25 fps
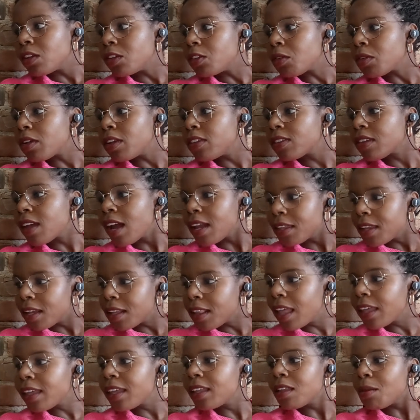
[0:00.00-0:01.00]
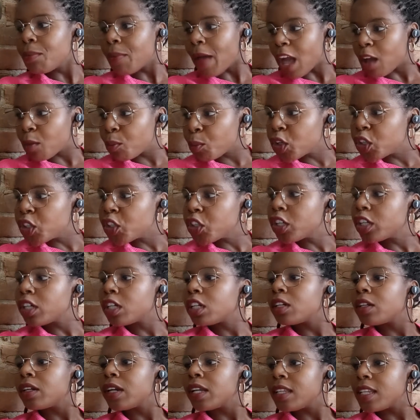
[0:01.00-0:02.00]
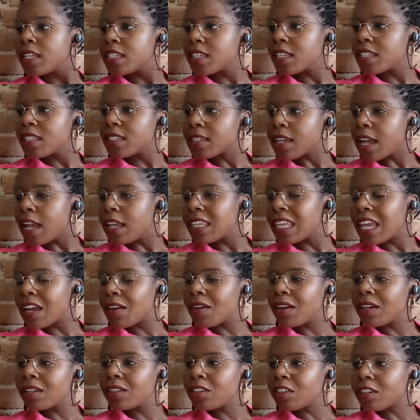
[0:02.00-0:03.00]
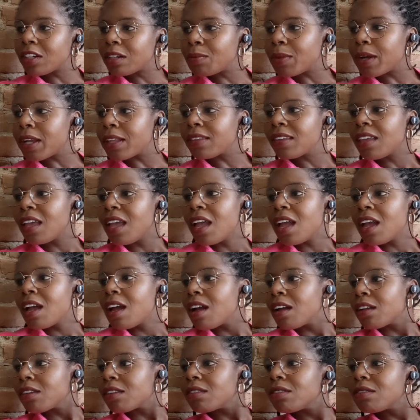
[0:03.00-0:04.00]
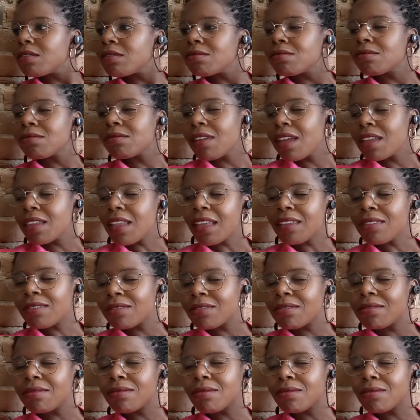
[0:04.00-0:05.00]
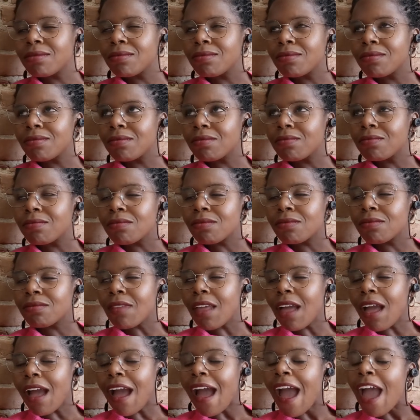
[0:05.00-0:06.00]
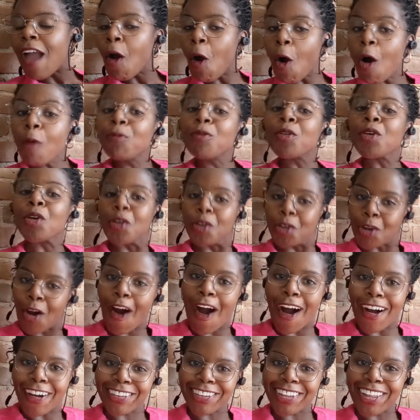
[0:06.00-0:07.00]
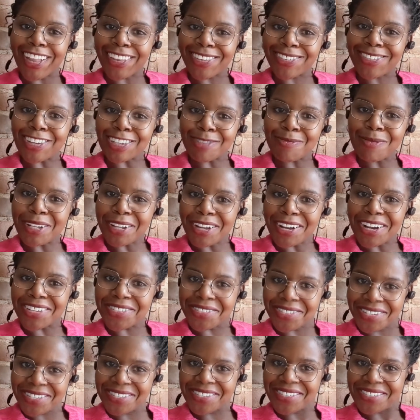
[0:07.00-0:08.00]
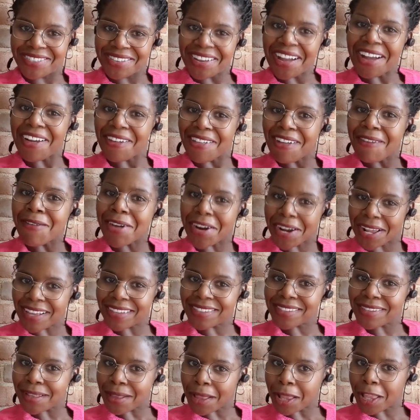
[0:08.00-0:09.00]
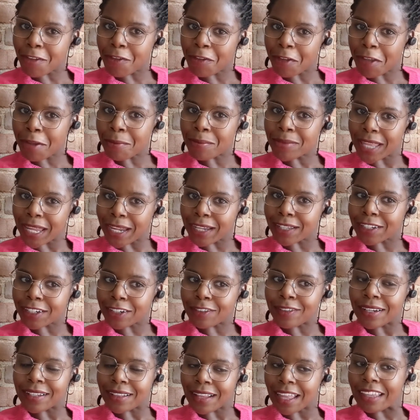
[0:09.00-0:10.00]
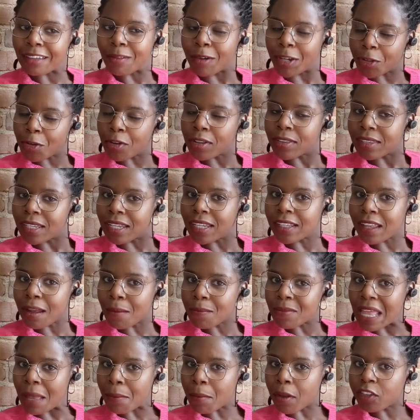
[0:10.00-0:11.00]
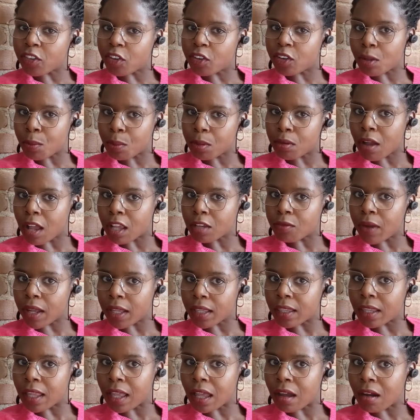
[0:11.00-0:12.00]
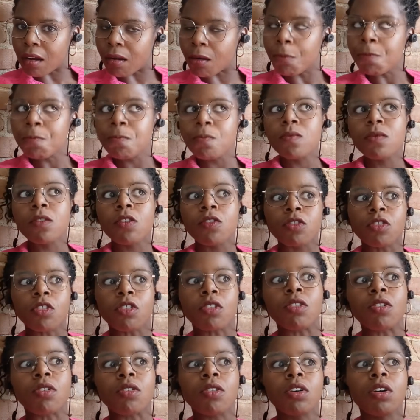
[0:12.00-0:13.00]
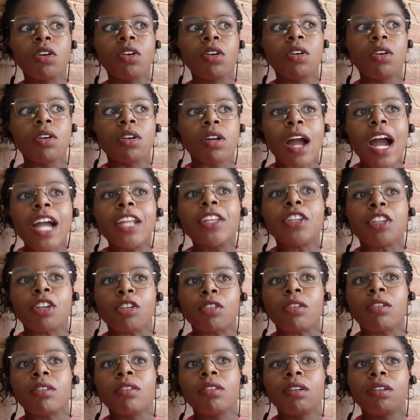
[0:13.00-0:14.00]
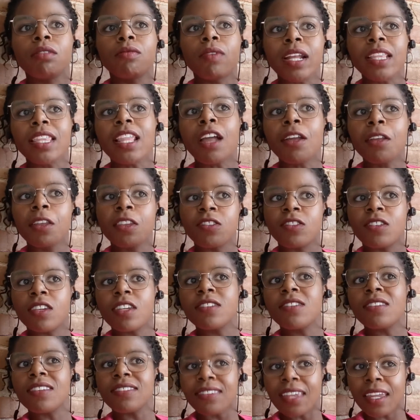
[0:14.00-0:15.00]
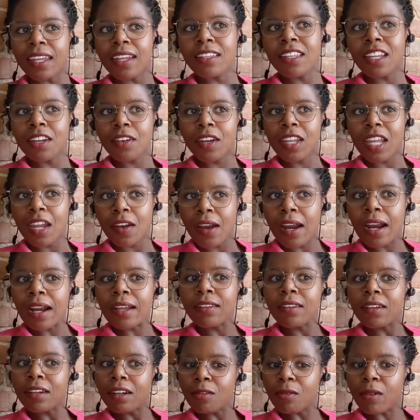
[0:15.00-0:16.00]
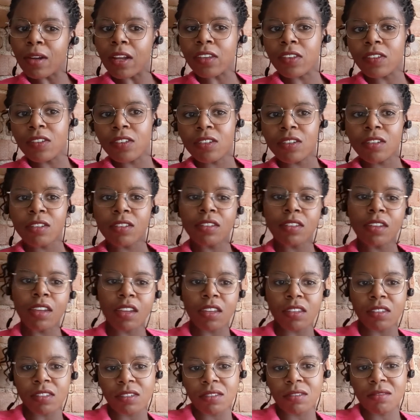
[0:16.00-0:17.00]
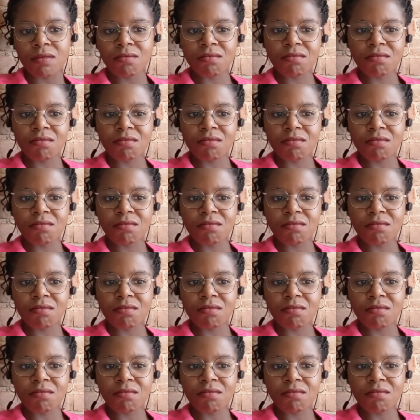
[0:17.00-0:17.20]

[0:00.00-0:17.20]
know, he's kind of like in the back burner, and he's a side character. But, and I hope to God it's just because we're gonna see a lot of him later, and like, we don't need him that much in the plot right now. So I don't know. Right now he's just a secondary character, which is